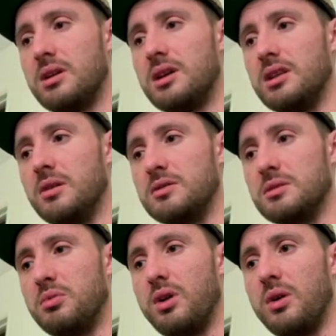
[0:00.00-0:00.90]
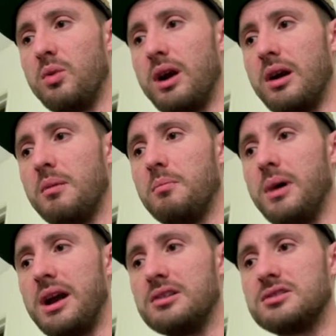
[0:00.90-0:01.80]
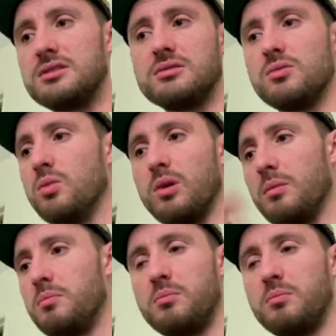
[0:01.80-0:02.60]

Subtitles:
there was a point where buyers were